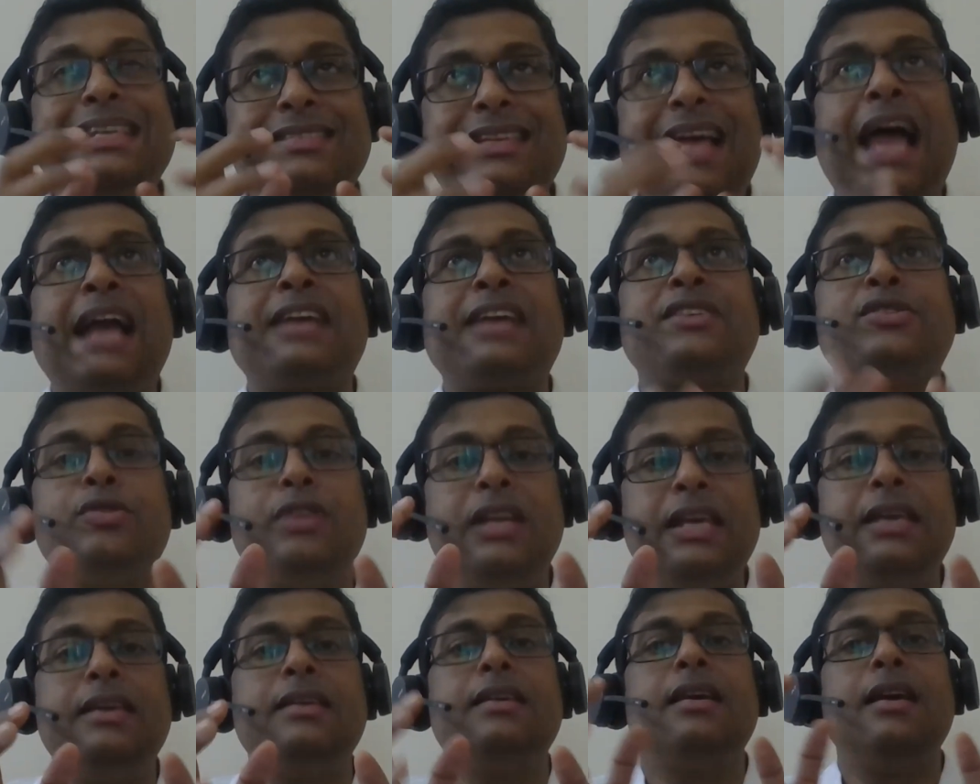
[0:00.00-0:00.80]
is
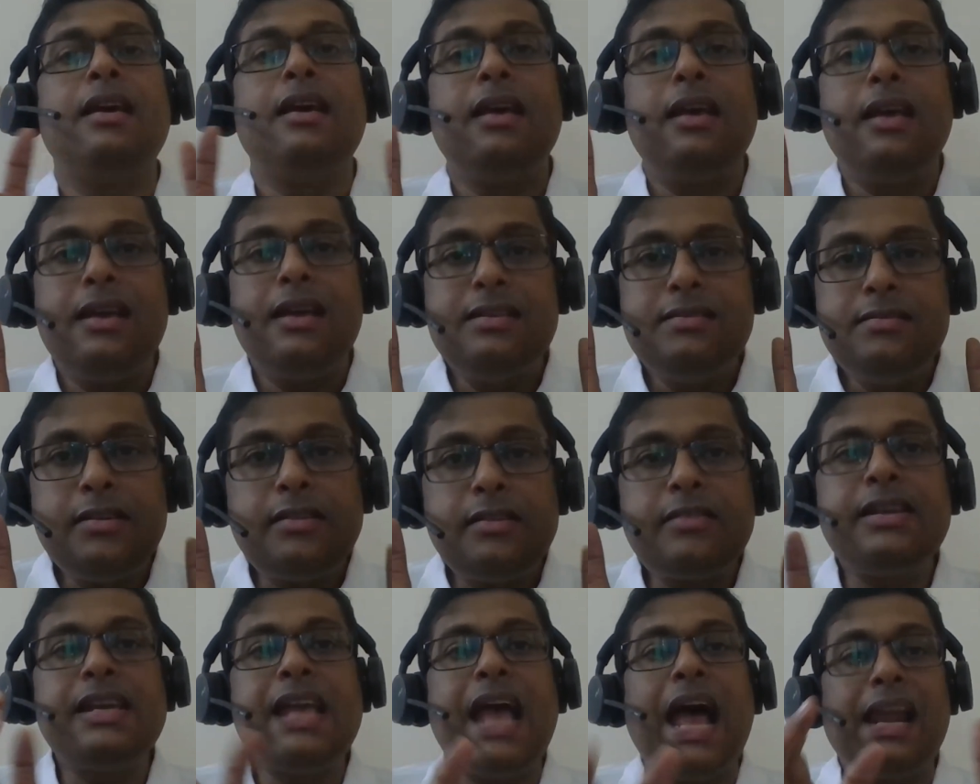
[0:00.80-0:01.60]
actually
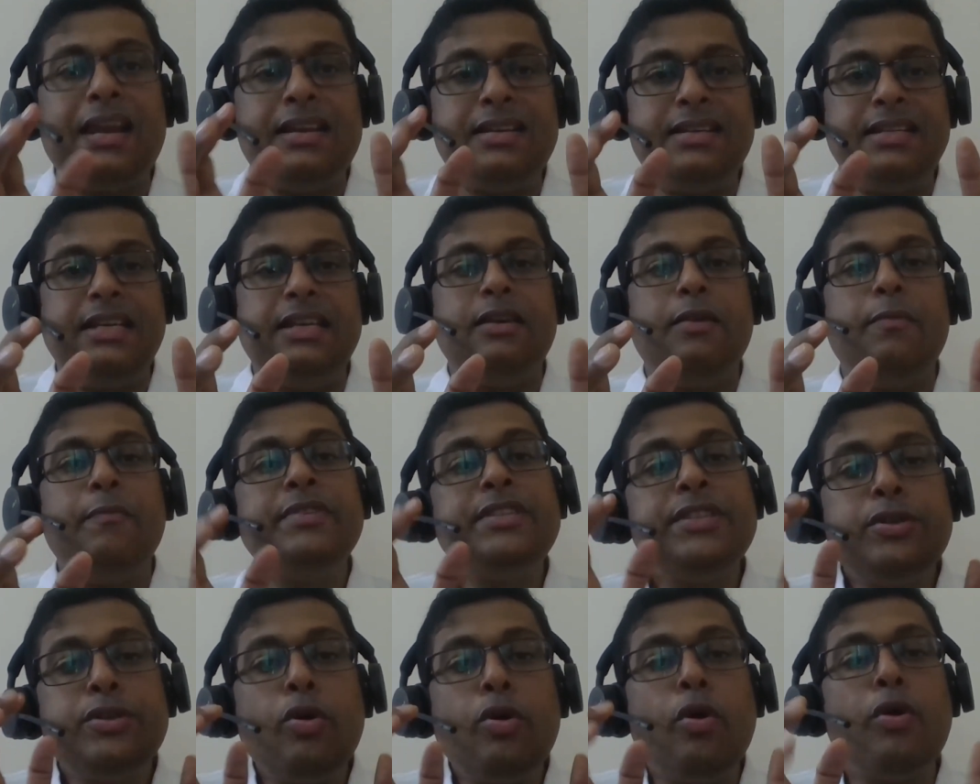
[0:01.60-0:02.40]
the
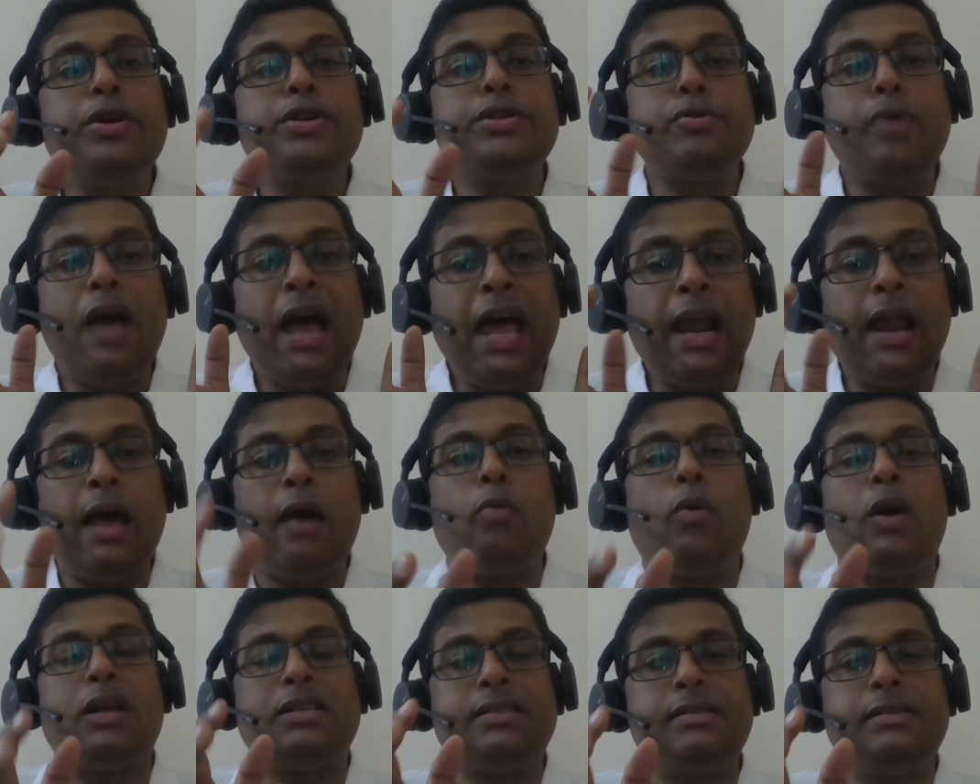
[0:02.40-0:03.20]
reality which is going to
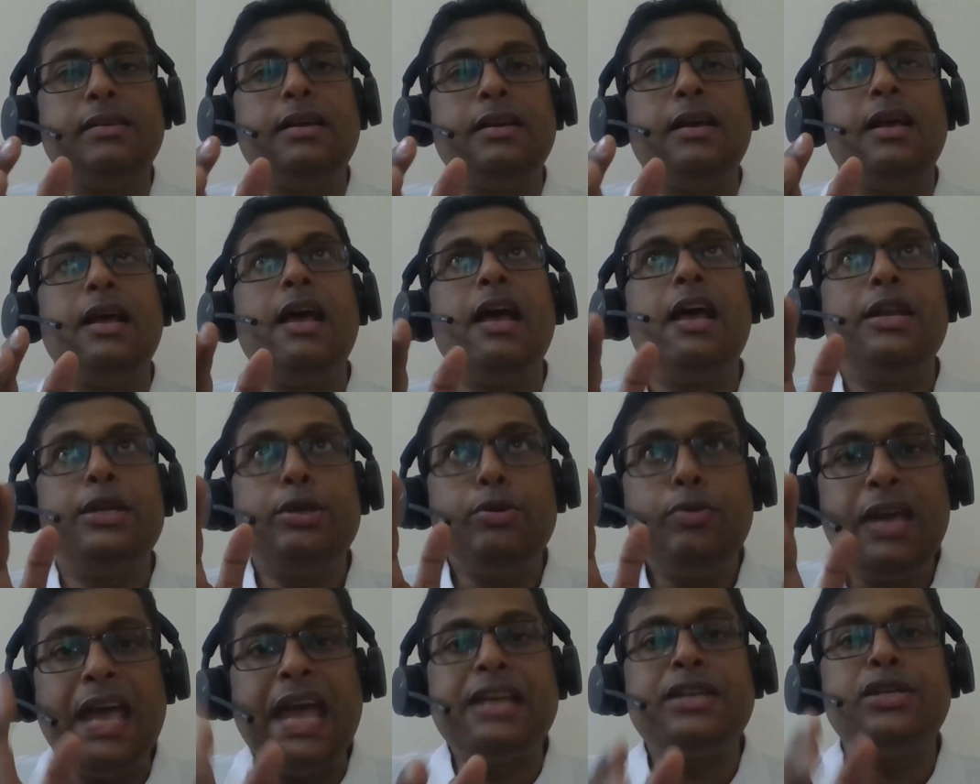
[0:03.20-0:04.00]
allow us
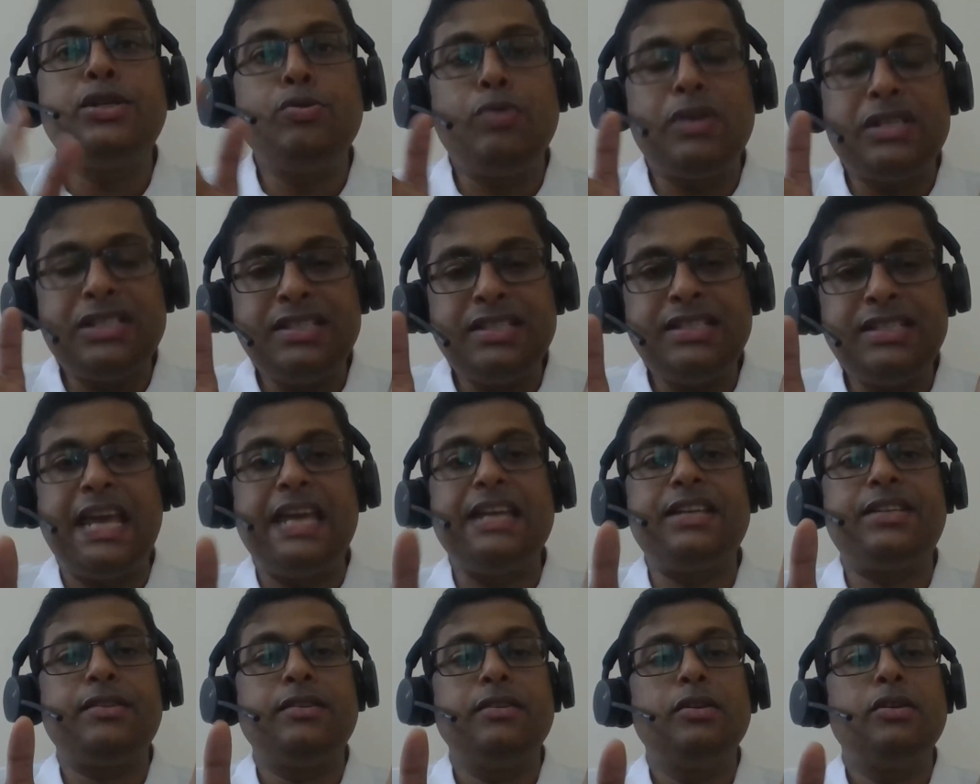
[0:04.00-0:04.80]
to get to a
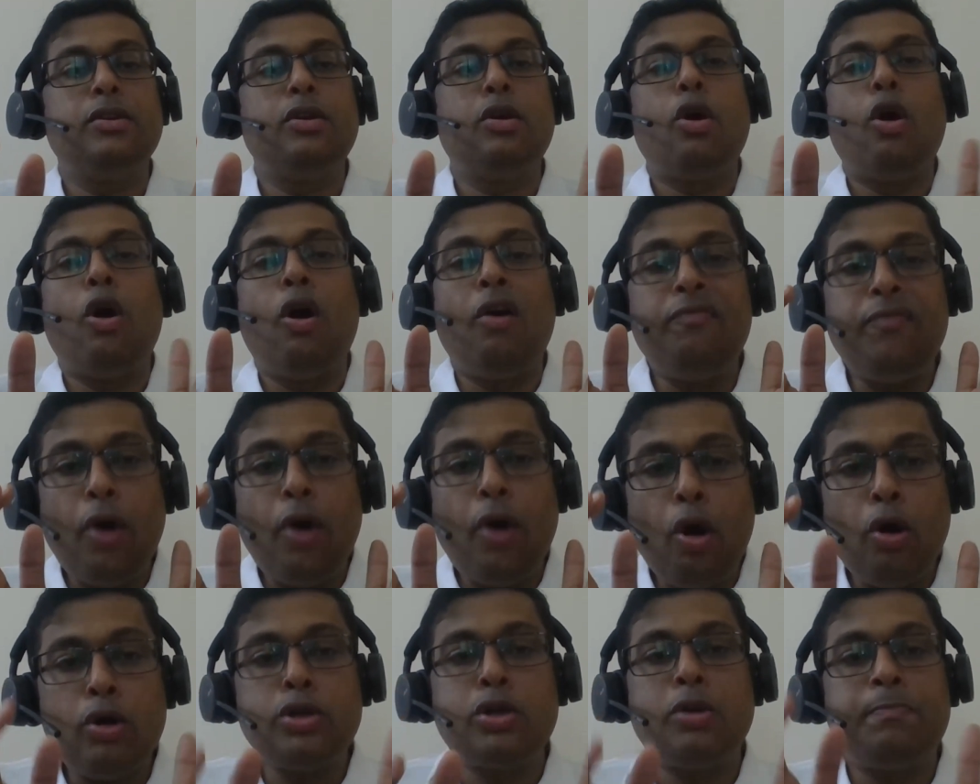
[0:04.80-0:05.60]
state of
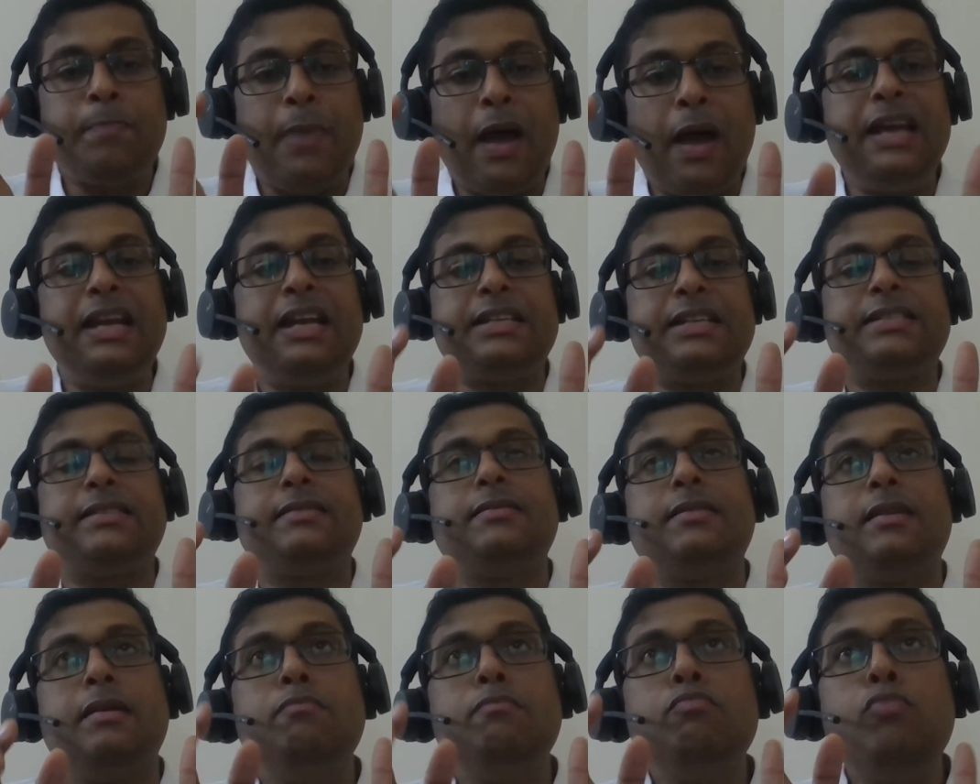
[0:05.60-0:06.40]

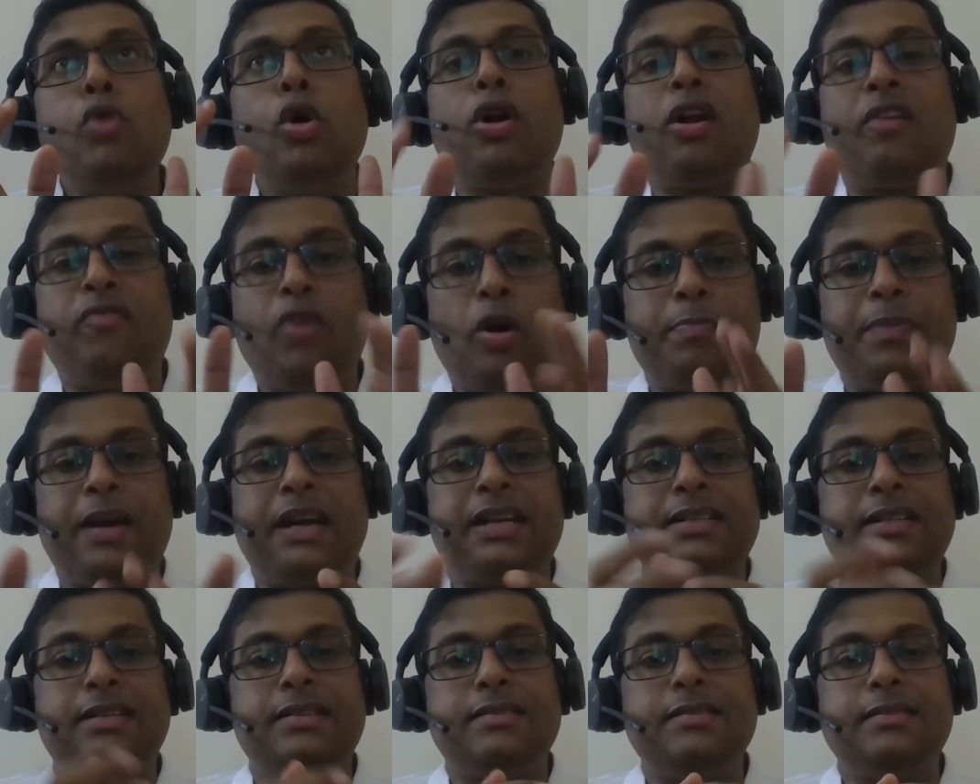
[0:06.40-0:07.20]
autopilot mode of
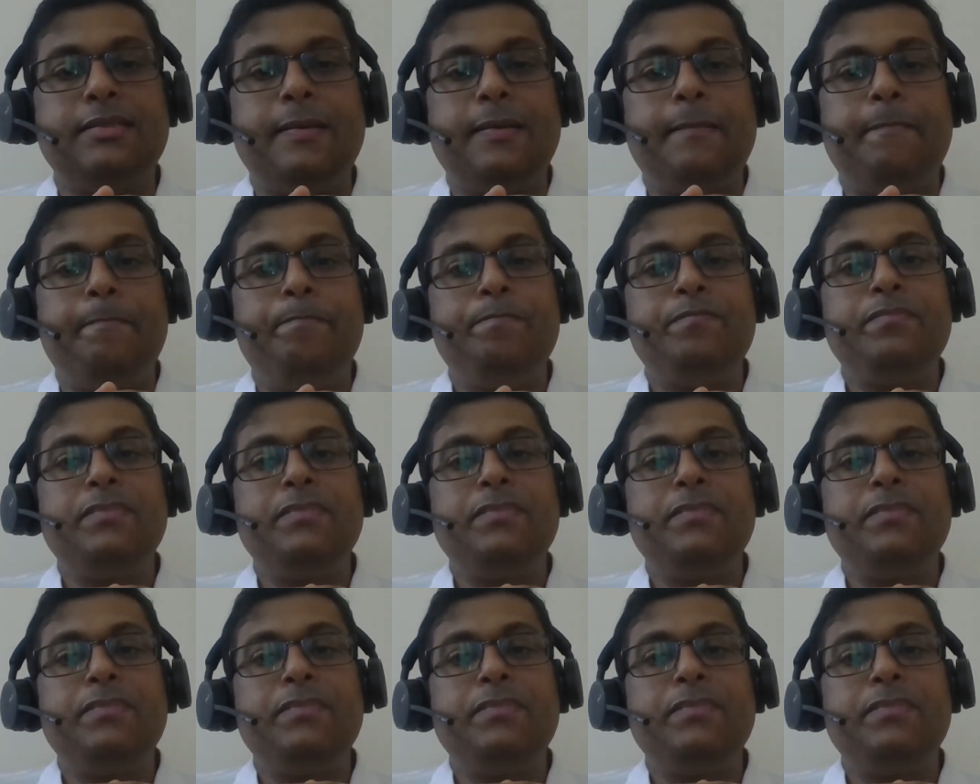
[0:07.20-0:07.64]
operations.